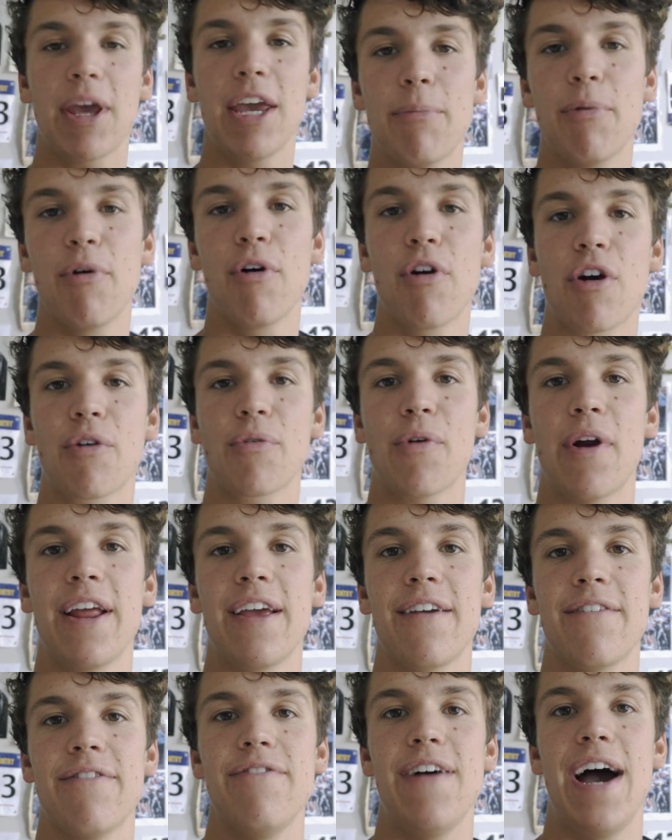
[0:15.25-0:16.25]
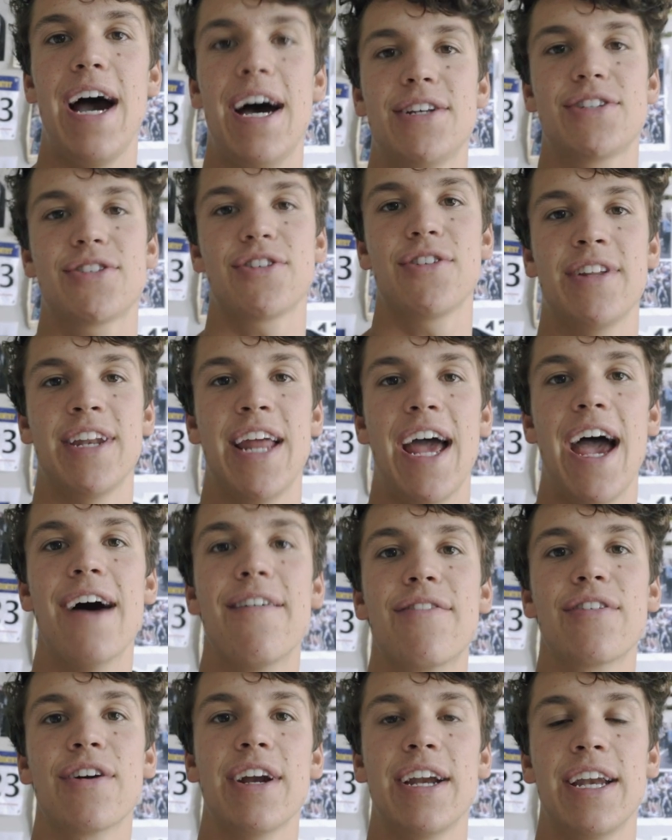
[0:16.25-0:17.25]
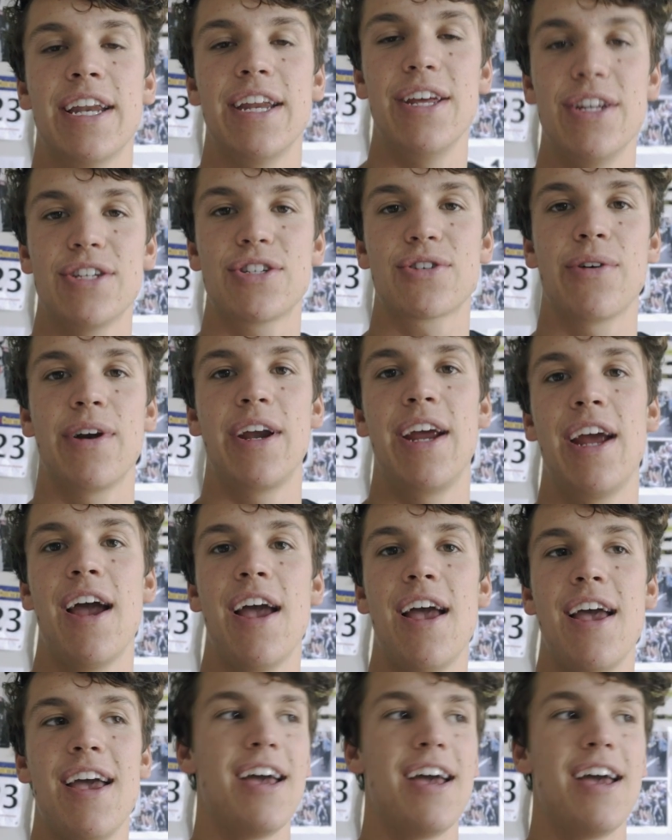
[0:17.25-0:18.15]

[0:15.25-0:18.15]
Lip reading: people are running faster than ever in history.